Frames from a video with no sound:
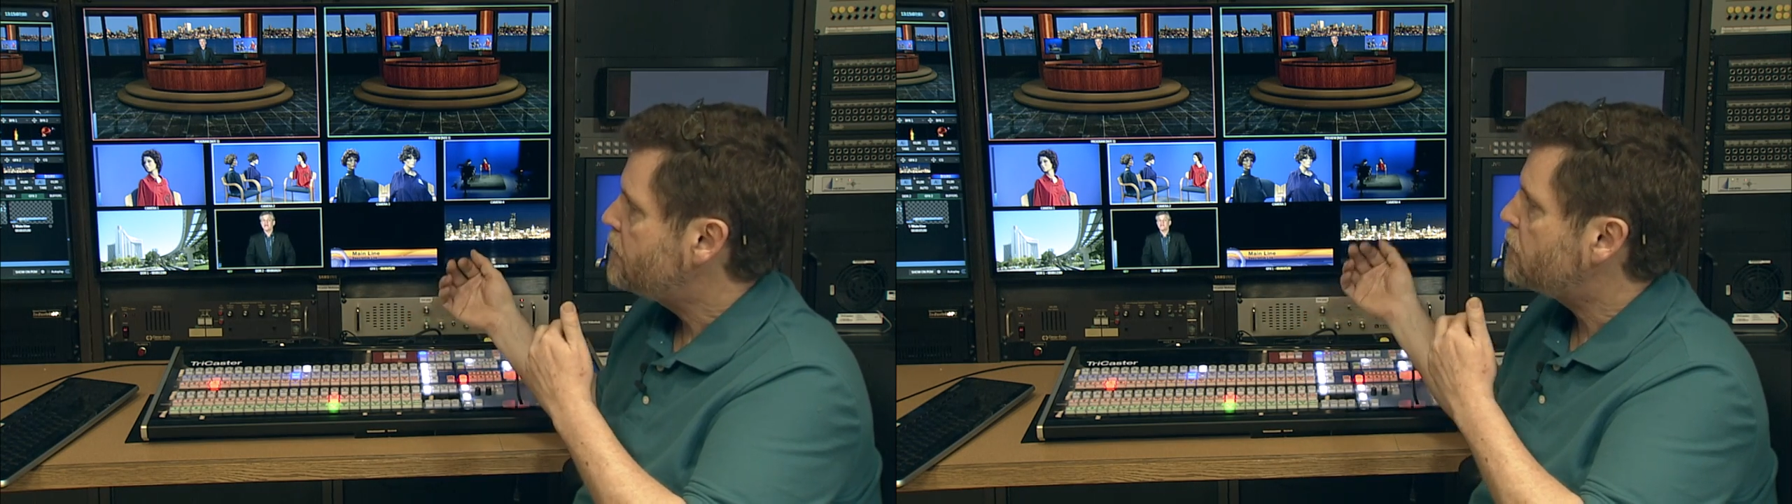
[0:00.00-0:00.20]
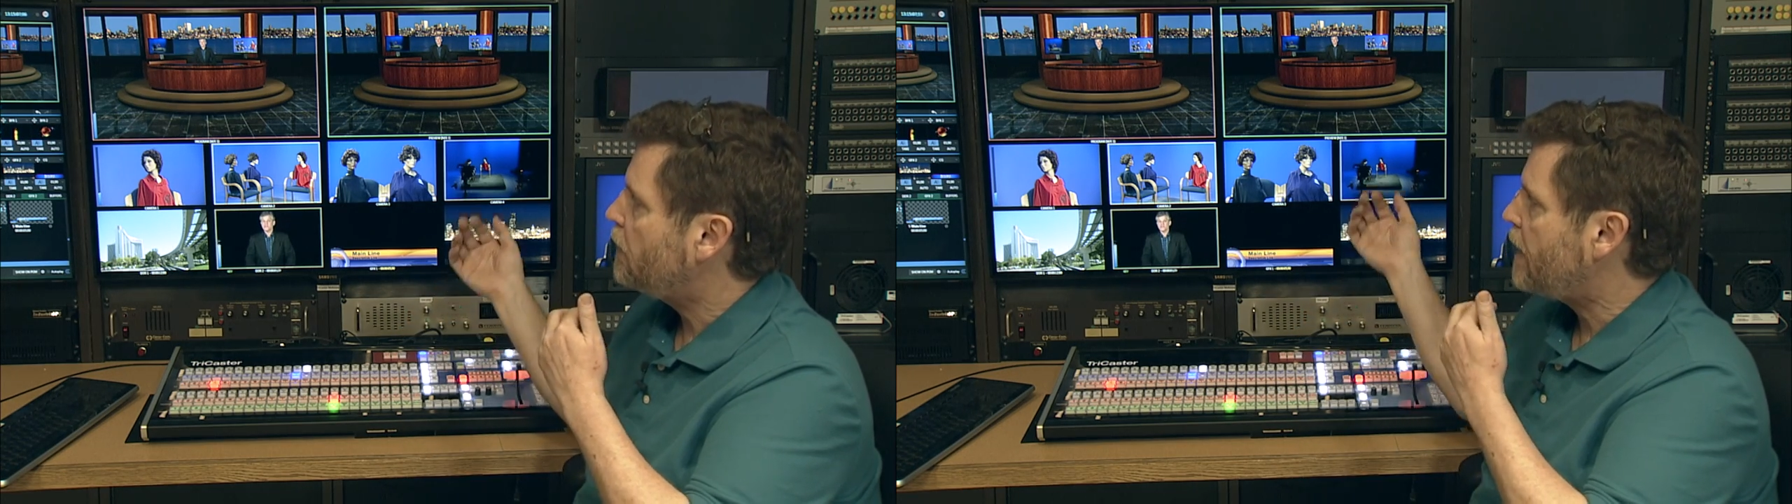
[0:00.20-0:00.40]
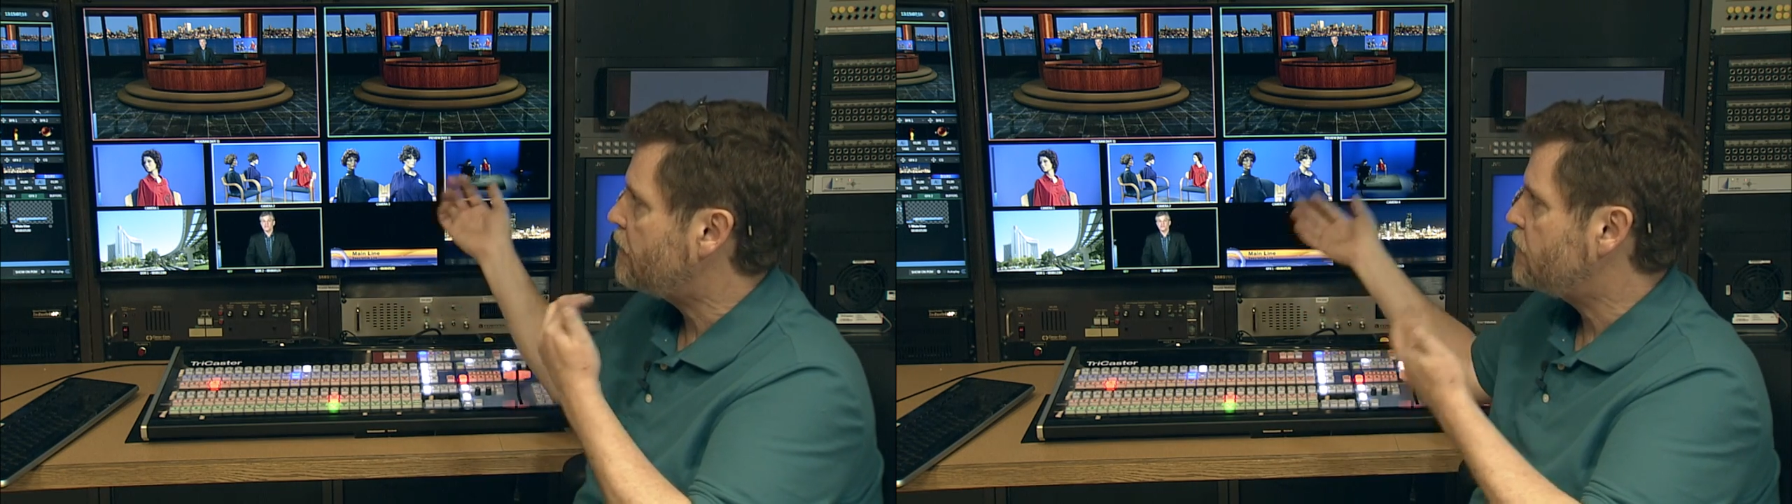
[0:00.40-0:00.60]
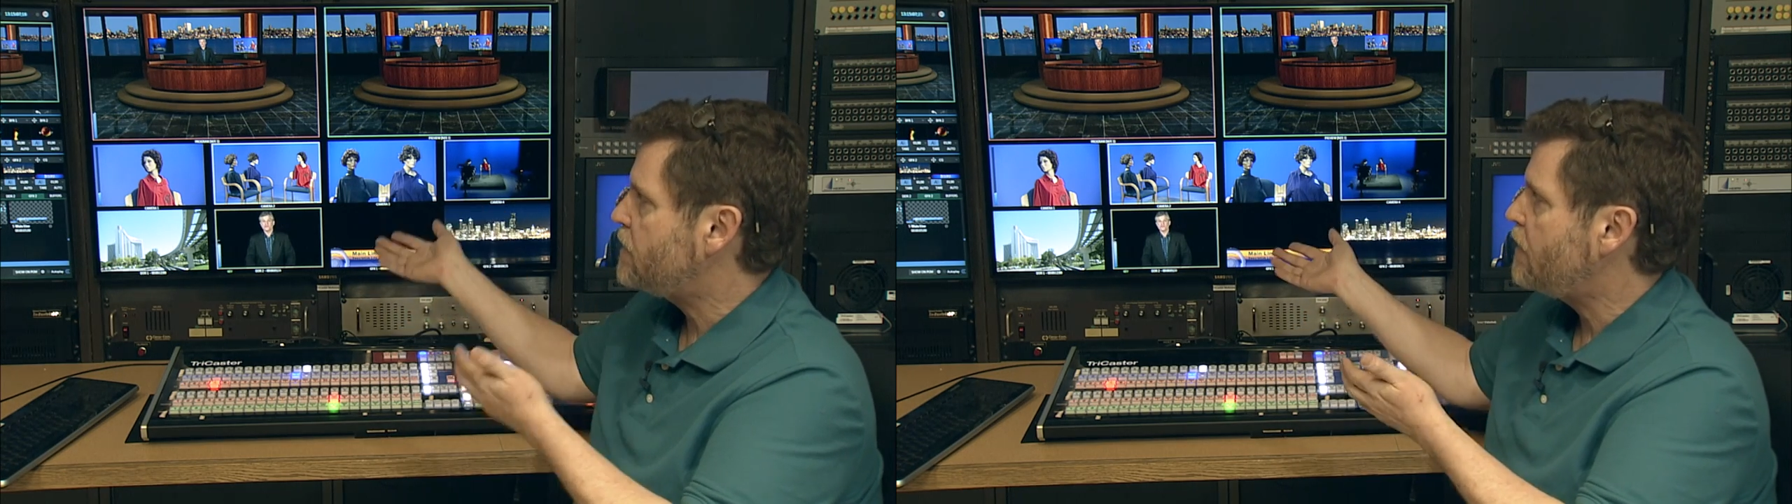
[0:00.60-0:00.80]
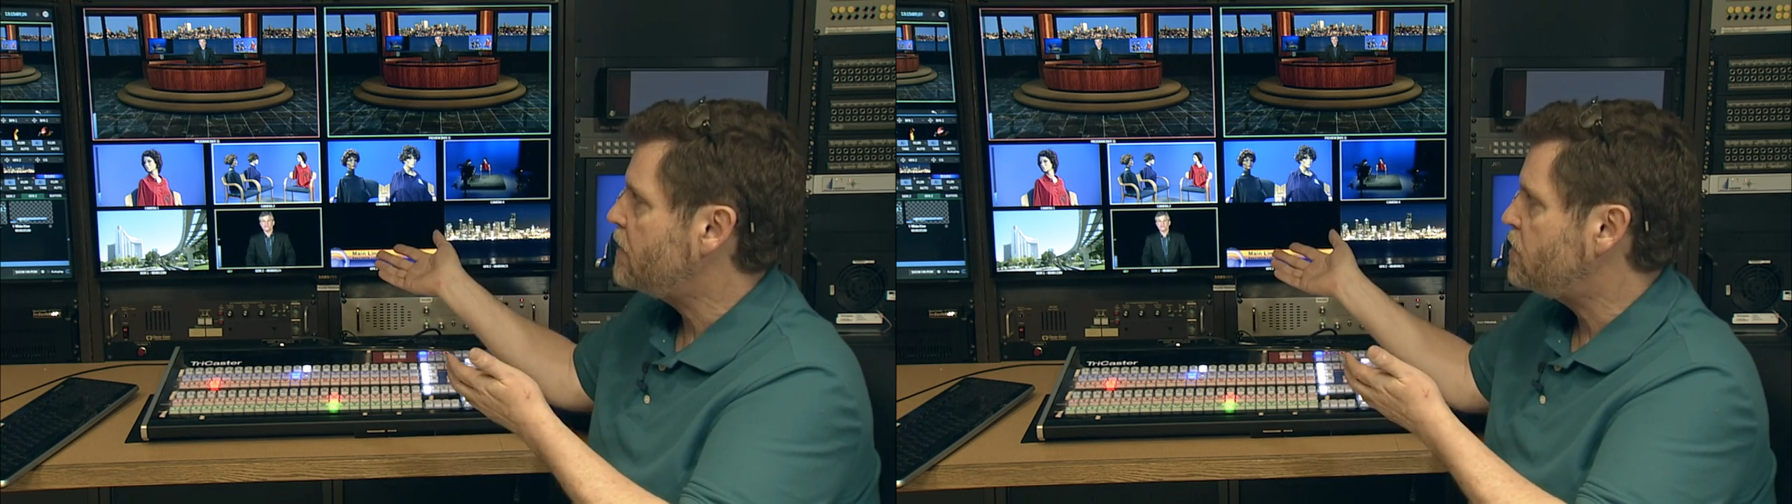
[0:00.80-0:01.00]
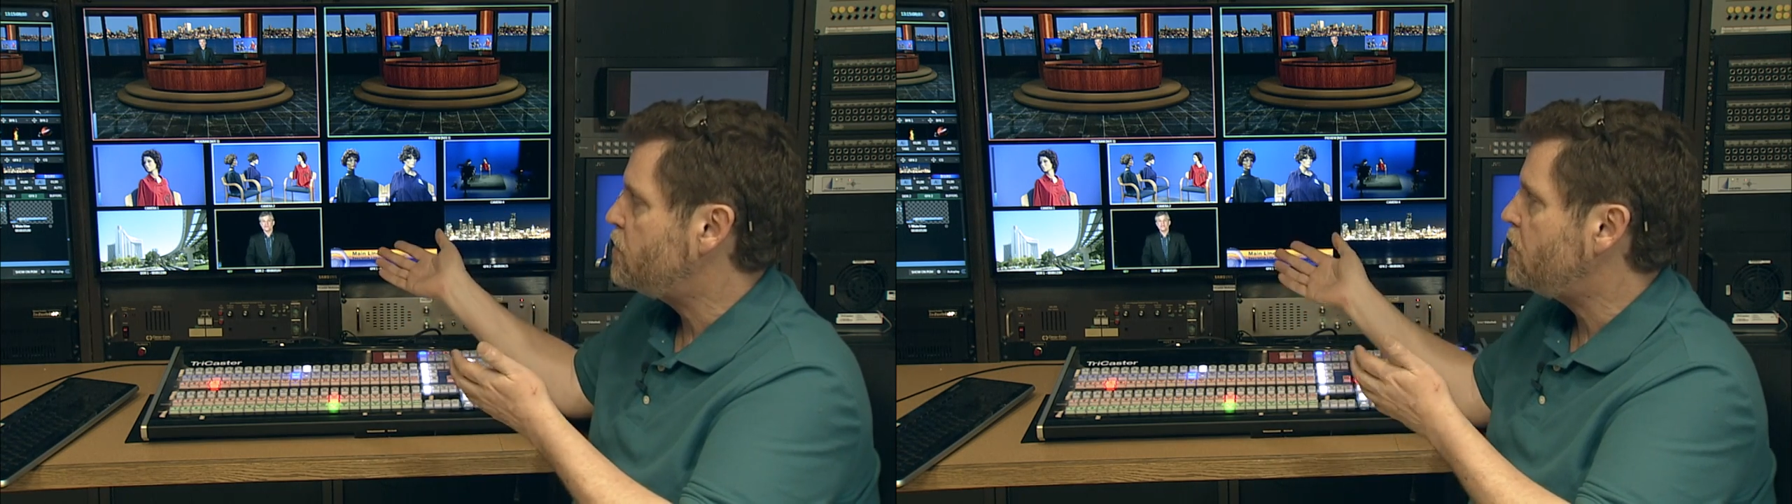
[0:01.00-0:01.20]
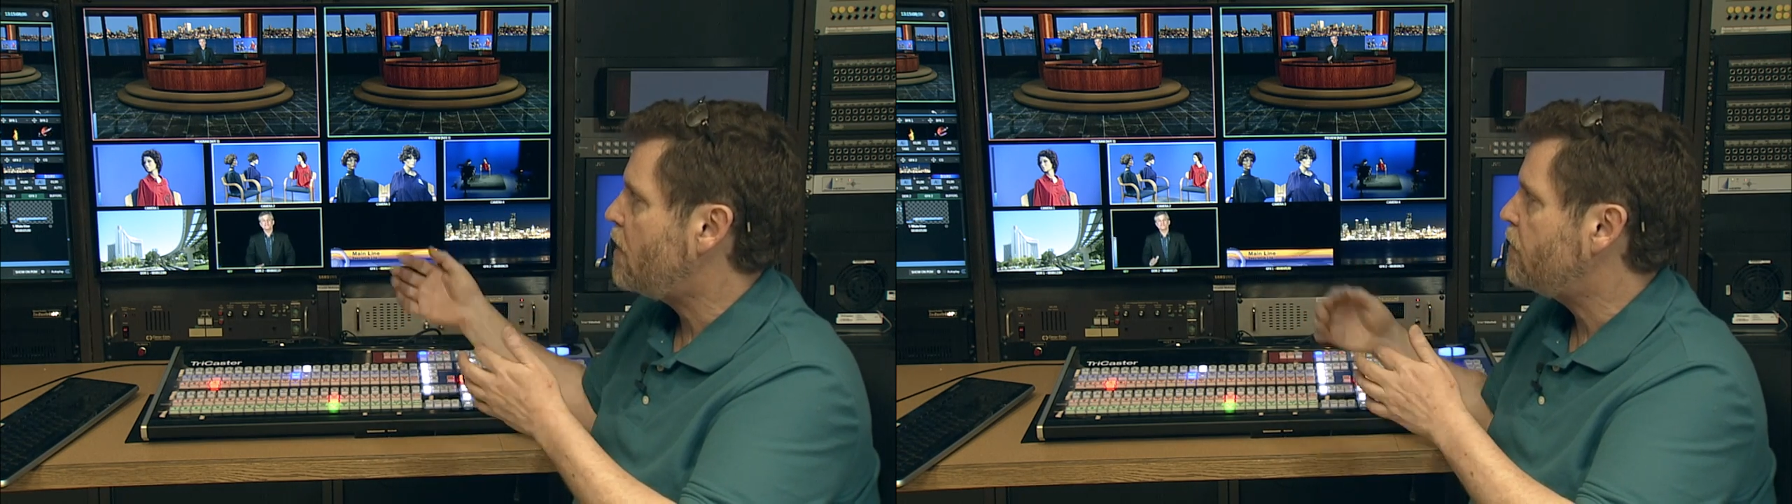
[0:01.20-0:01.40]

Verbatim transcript: So like the set that you see